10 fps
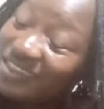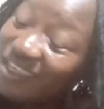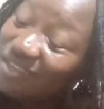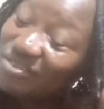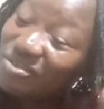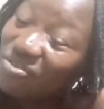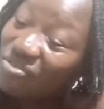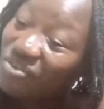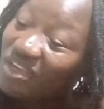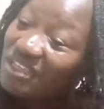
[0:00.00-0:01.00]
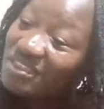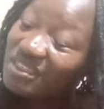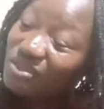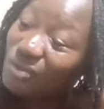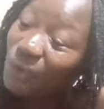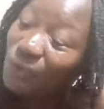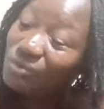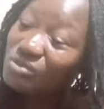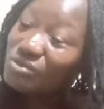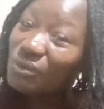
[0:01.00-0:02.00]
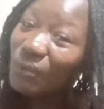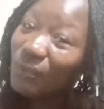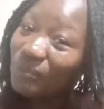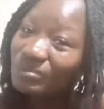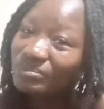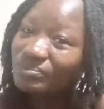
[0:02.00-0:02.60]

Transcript: say it to your friends and also